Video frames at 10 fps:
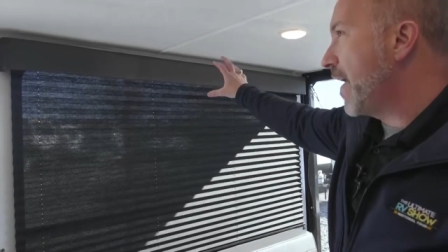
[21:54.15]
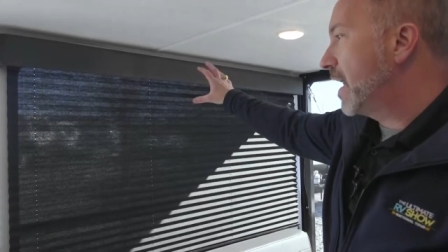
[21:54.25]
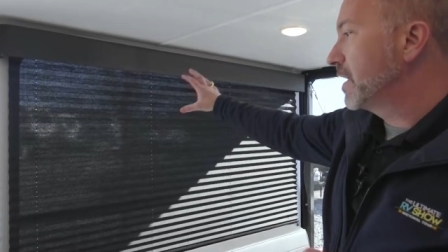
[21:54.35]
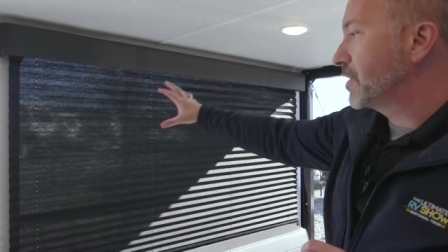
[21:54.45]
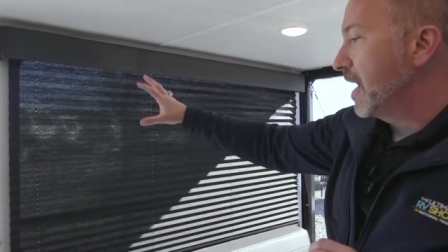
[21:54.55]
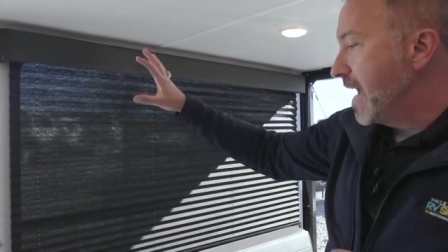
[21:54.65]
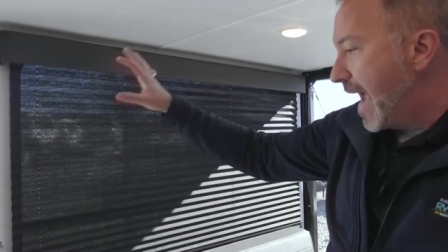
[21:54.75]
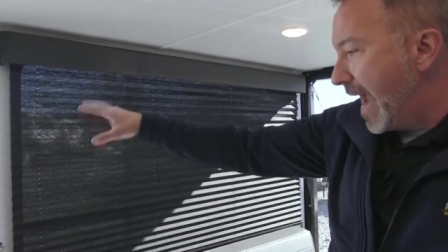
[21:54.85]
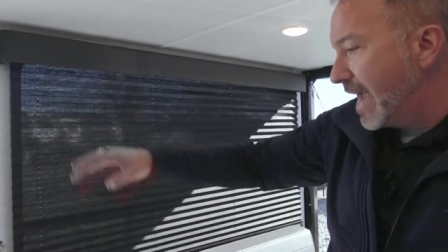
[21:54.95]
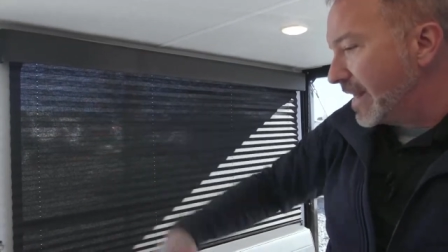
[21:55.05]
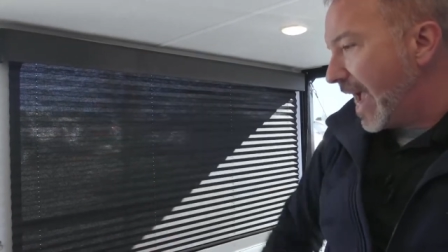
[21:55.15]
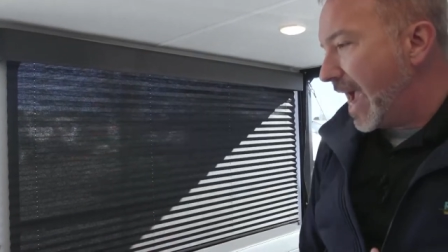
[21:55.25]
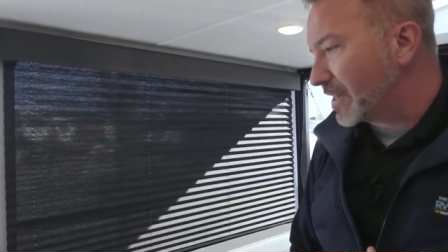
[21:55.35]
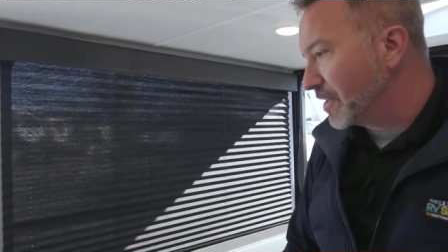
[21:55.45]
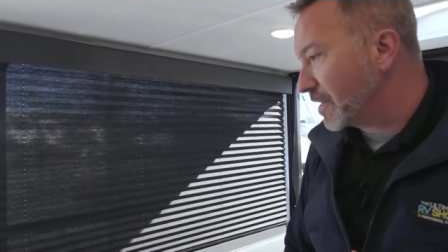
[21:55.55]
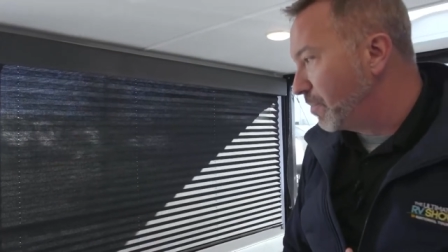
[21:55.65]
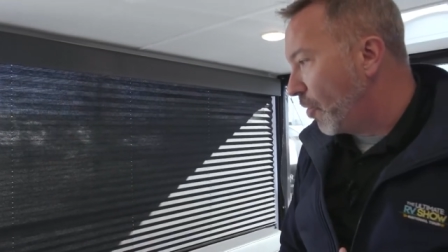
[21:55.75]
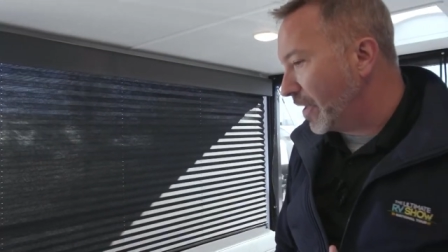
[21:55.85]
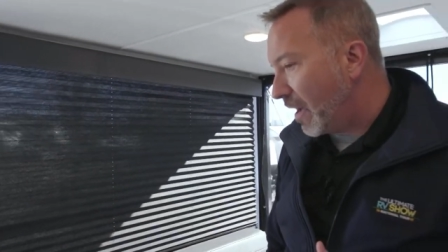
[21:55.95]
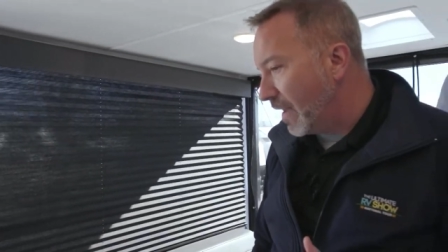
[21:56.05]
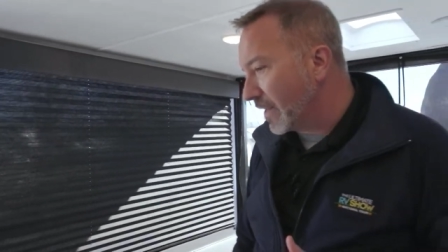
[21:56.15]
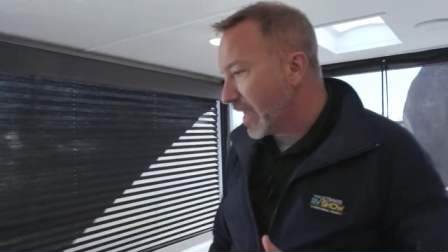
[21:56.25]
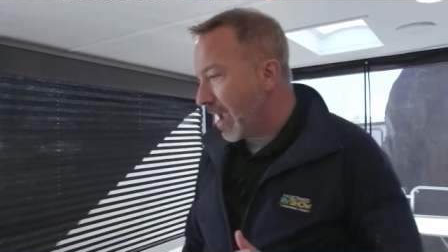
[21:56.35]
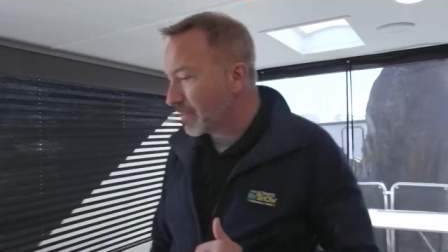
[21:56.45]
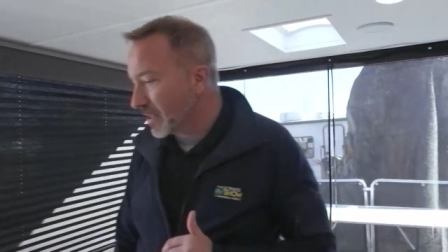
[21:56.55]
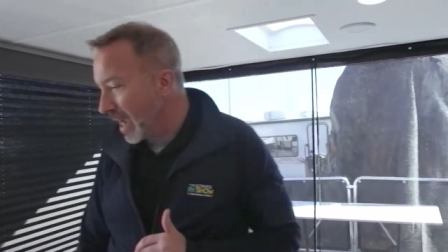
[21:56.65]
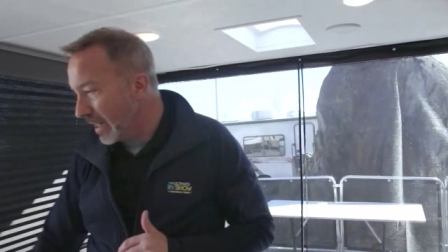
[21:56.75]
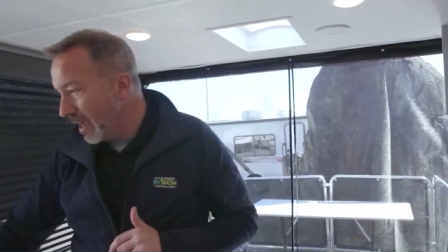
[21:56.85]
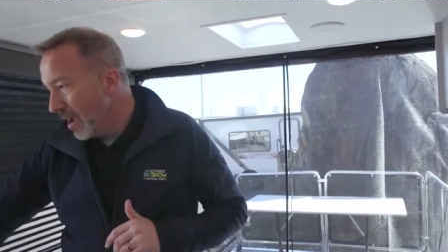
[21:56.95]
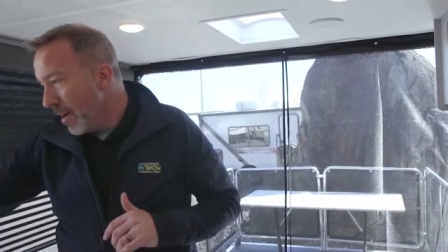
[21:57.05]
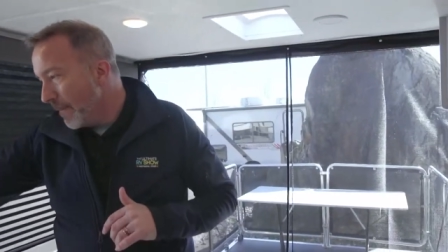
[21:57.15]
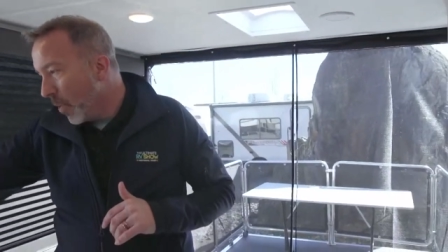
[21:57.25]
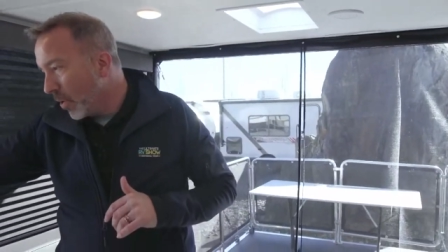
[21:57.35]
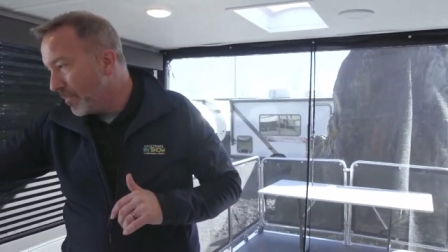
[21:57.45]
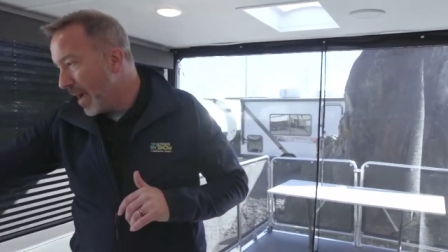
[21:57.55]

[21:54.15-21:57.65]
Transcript: valance and access point on the campsite. More